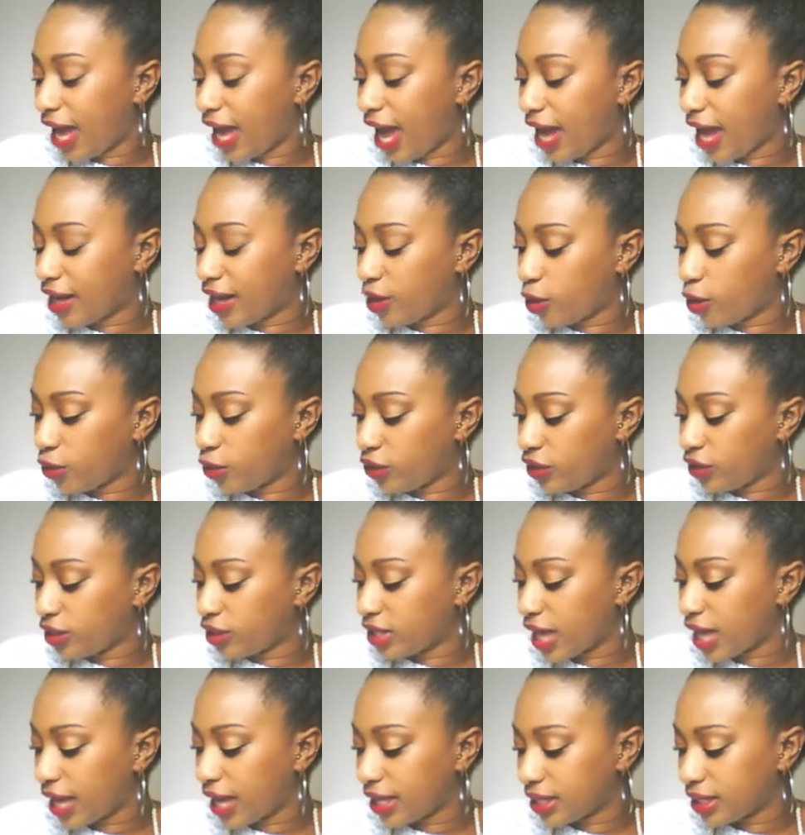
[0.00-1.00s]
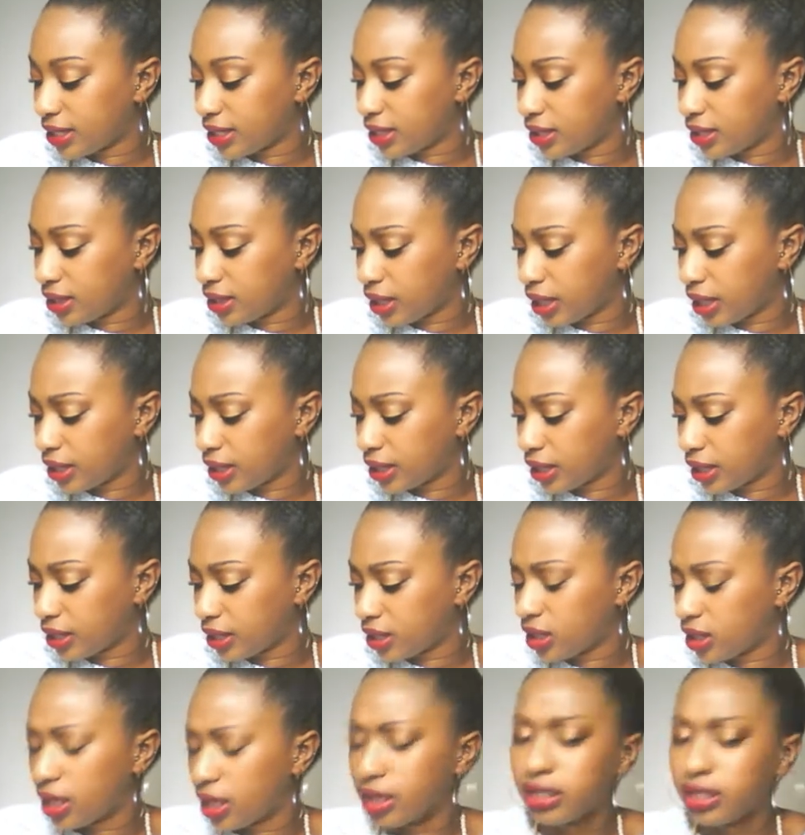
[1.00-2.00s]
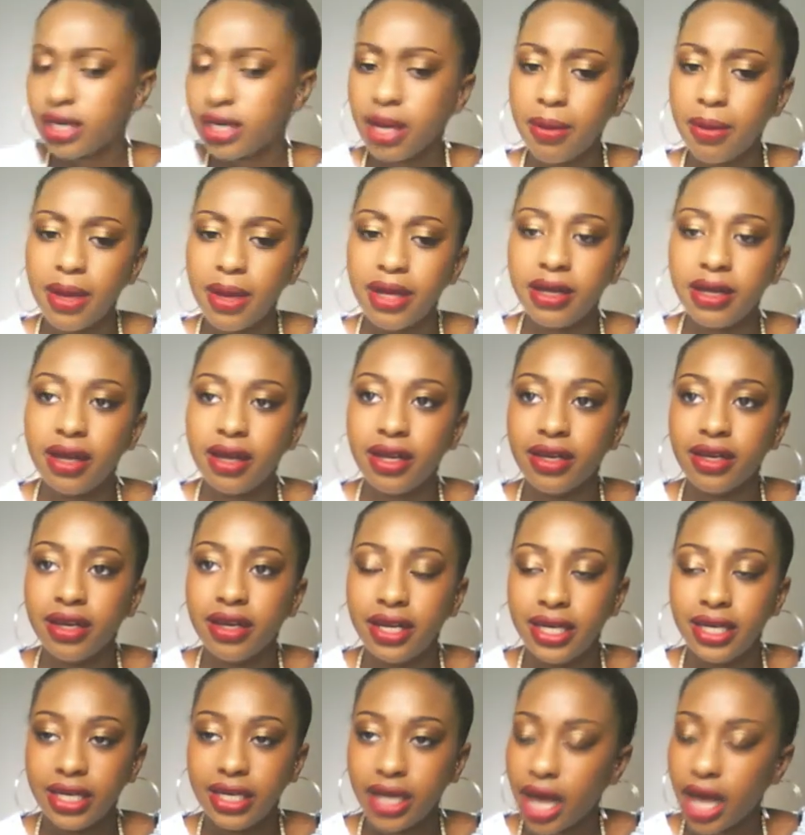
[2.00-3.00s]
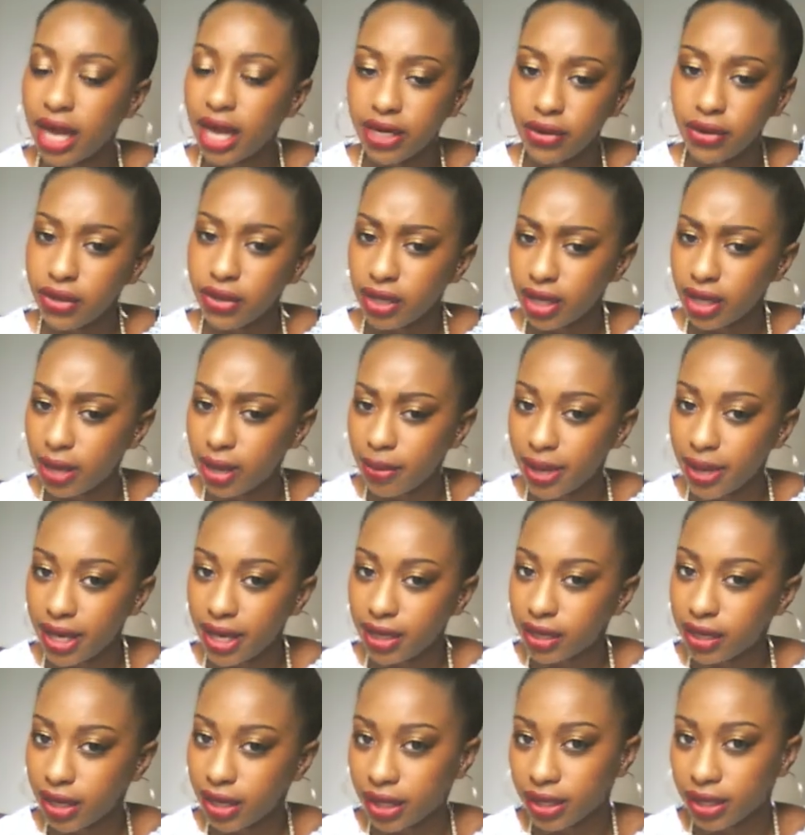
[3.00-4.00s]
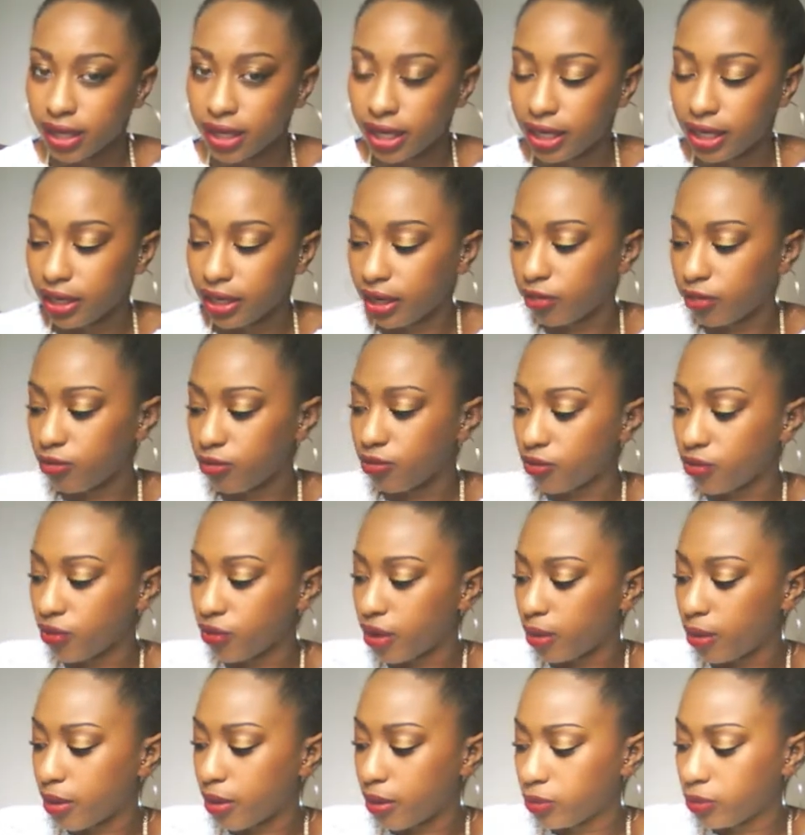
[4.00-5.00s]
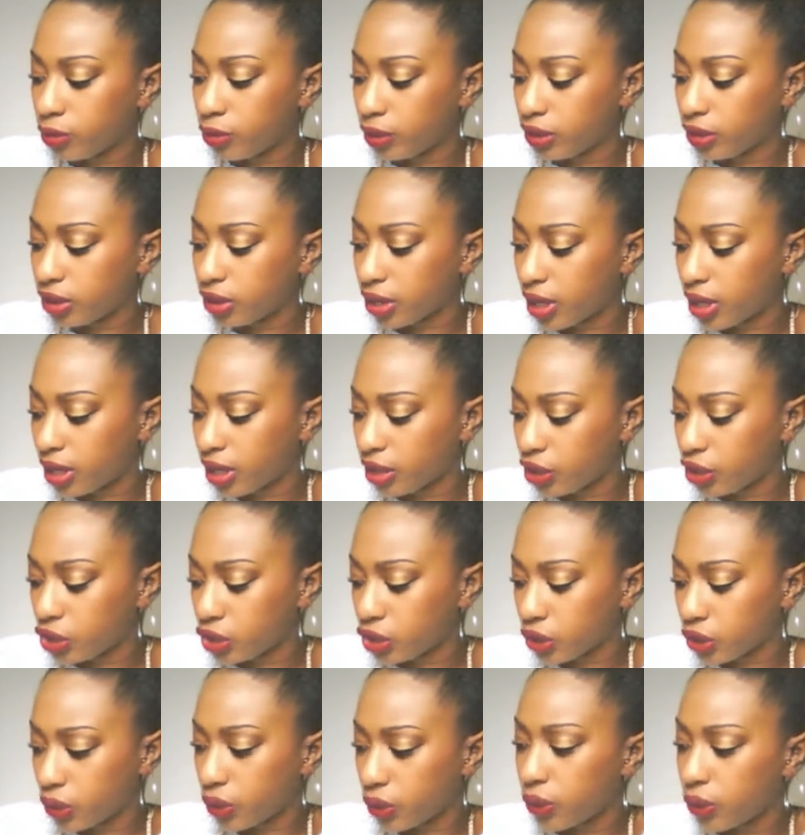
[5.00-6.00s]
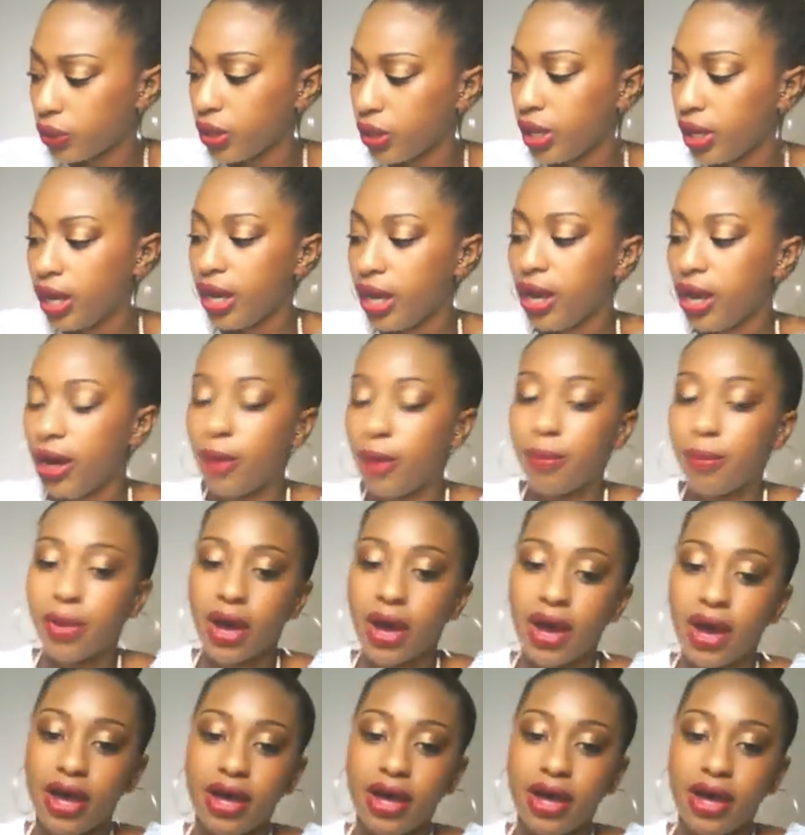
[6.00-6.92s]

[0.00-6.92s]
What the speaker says: and on the tag it says £9.99. Did I pay £9.99? I don't think I paid £9.99 for it, but I'm not entirely sure. But